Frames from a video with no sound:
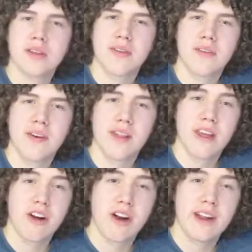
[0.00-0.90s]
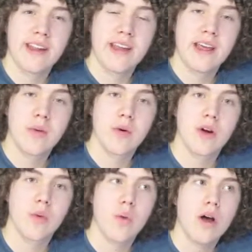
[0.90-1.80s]
stuff I found on the internet today
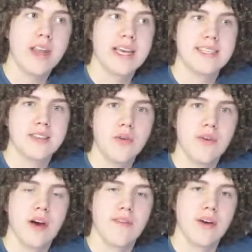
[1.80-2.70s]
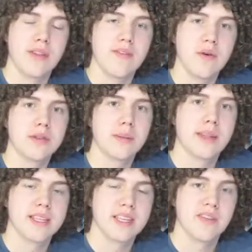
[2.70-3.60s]
were, one, a sofa I found that folds up on
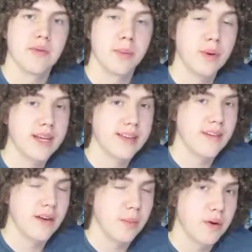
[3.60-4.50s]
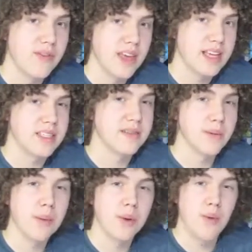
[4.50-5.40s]
the side of a briefcase. It's
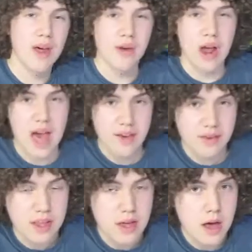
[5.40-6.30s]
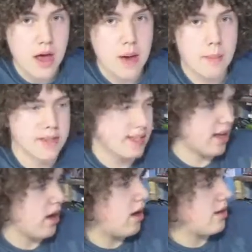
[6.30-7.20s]
probably rather heavy, but it's like
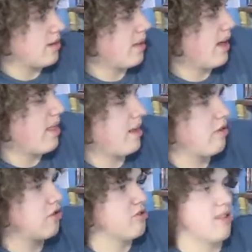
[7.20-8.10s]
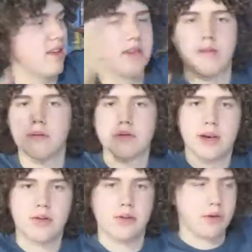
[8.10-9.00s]
an awesome like thin cushion thing that folds
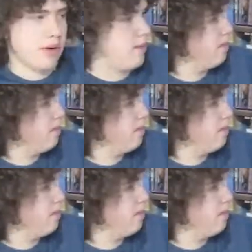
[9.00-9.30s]
out into a